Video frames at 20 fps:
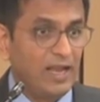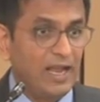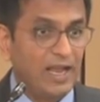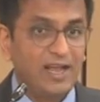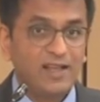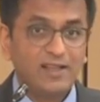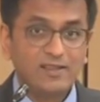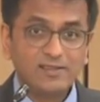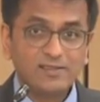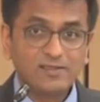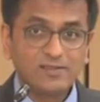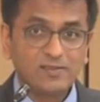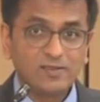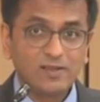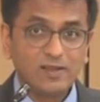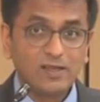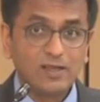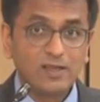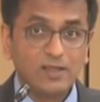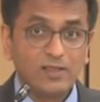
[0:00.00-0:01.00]

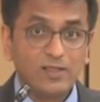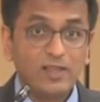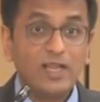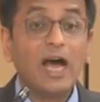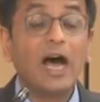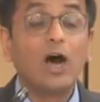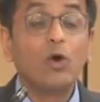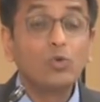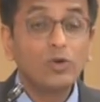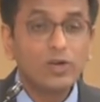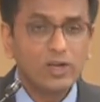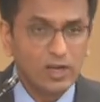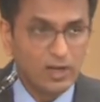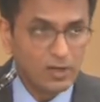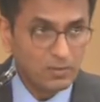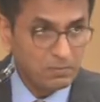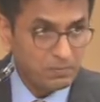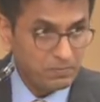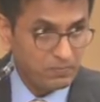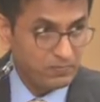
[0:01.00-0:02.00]
as the
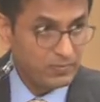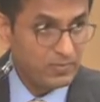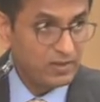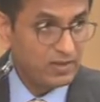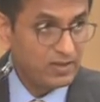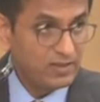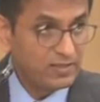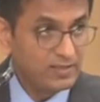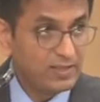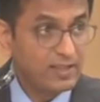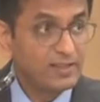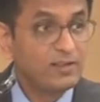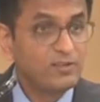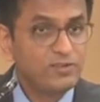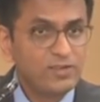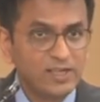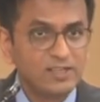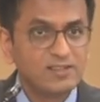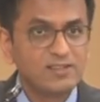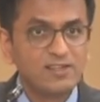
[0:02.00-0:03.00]
outcome that the
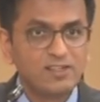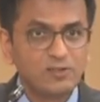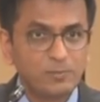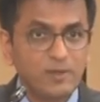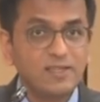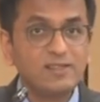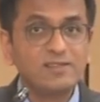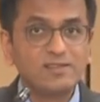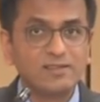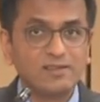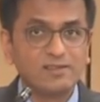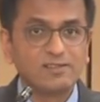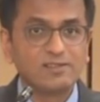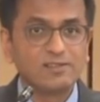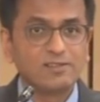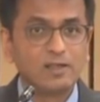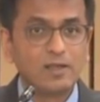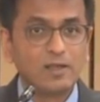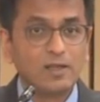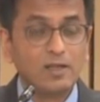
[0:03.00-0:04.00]
judge
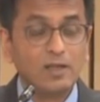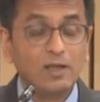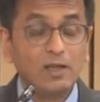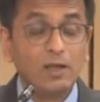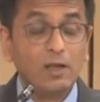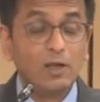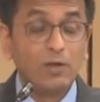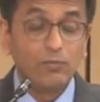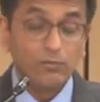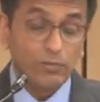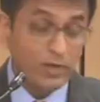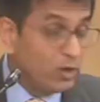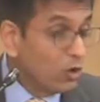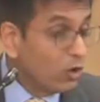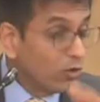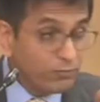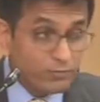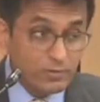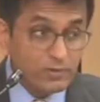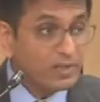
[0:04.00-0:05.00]
dispenses. Very
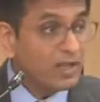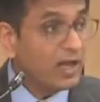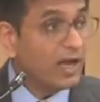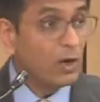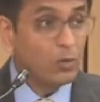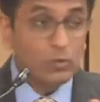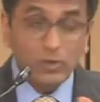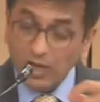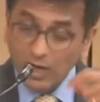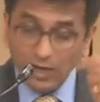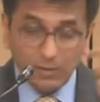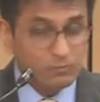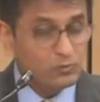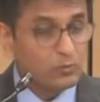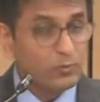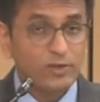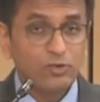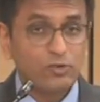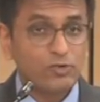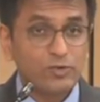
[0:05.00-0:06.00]
often,
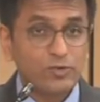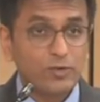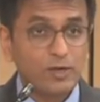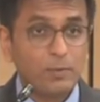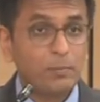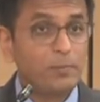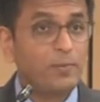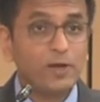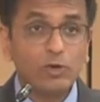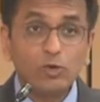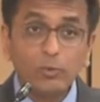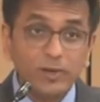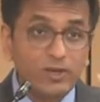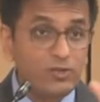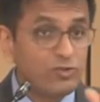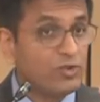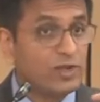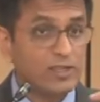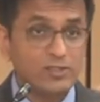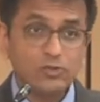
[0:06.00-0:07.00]
outcomes which appear to be
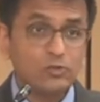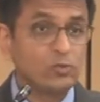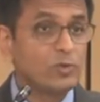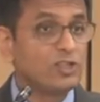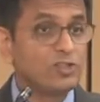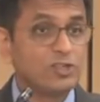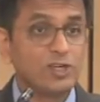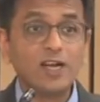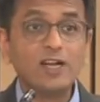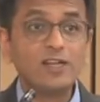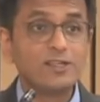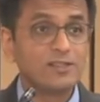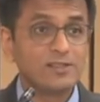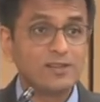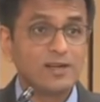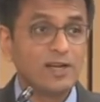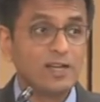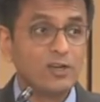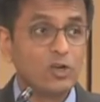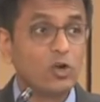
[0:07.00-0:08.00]
just to a
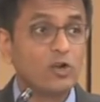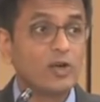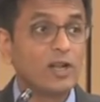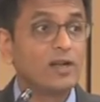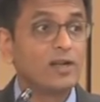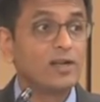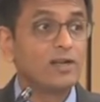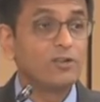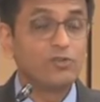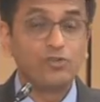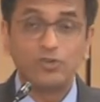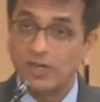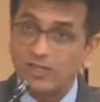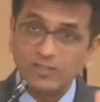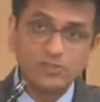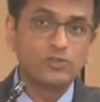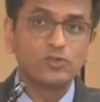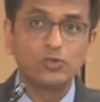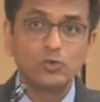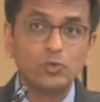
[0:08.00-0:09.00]
judge are not
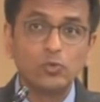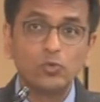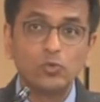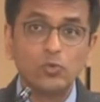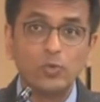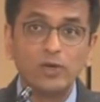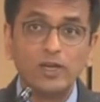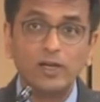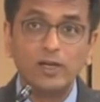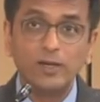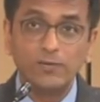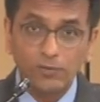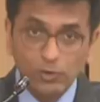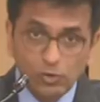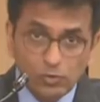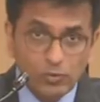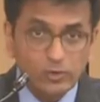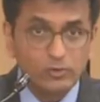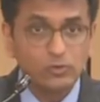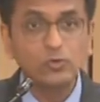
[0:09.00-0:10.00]
just to
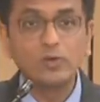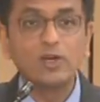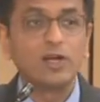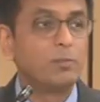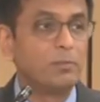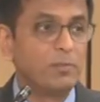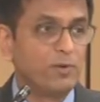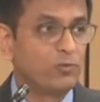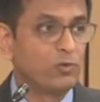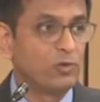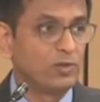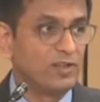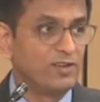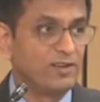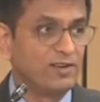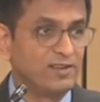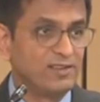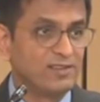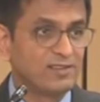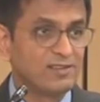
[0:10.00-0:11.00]
individuals who come before the
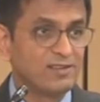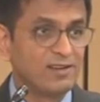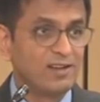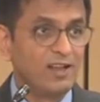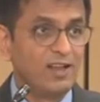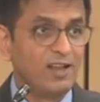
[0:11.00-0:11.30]
judge.